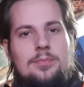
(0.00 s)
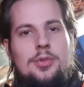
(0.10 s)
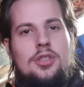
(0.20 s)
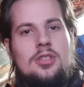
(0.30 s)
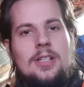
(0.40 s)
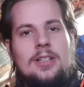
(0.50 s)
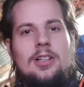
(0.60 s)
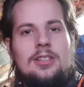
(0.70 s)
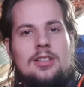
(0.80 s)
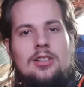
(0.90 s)
pushes their
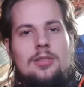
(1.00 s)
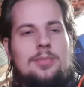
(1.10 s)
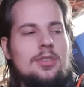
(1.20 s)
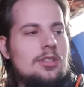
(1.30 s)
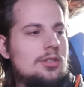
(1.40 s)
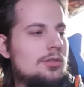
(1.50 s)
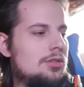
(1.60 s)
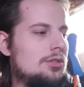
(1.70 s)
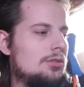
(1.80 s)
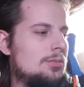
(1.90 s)
content up on
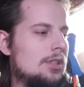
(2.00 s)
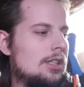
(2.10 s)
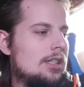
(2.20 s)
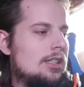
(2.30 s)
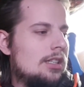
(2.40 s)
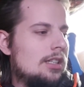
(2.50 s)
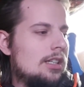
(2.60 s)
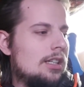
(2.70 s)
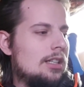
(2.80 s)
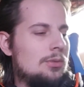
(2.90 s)
YouTube,
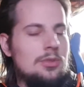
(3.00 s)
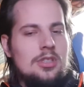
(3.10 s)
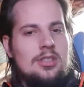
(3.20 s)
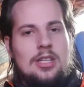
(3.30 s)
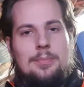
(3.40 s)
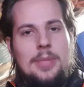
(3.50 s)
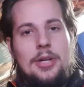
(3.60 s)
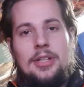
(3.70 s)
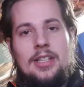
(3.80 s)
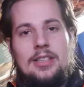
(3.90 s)
and it will just get
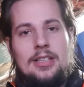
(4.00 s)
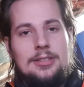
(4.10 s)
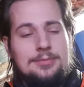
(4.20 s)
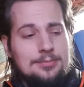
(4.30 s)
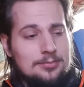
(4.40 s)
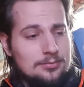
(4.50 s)
buried in there,